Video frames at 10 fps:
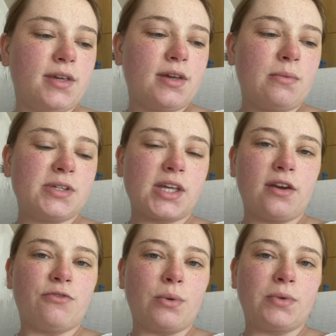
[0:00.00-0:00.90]
I'm
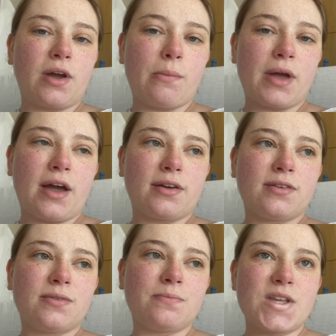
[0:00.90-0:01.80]
excited for him to come back
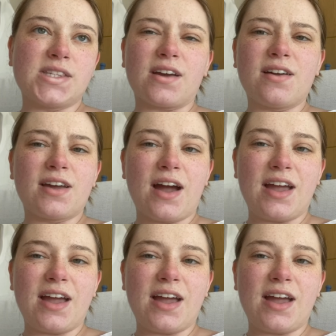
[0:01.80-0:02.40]
because I kind of got